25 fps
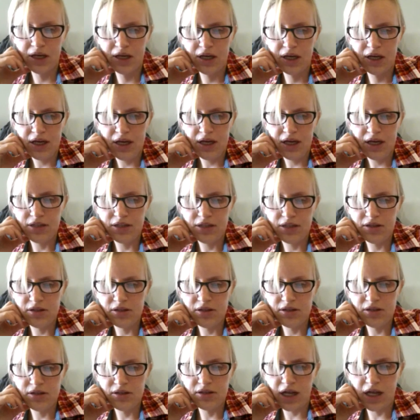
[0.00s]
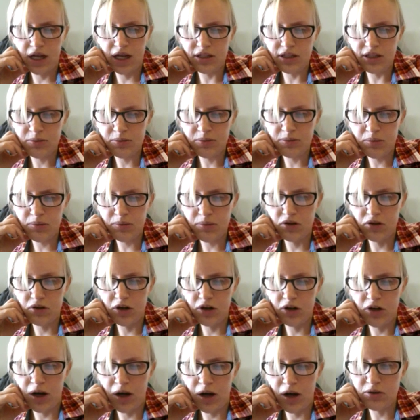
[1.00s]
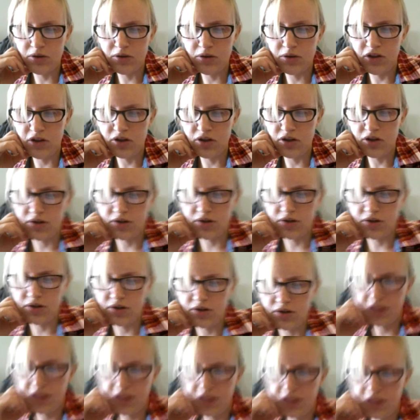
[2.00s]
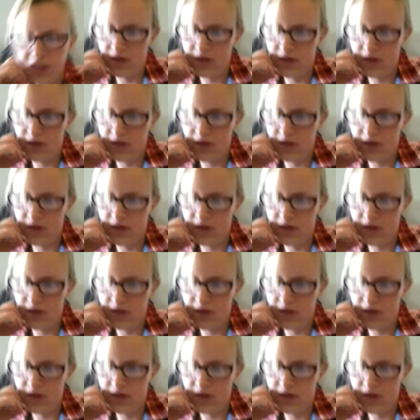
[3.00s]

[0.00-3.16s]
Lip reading: Is this a design experiment or observational study?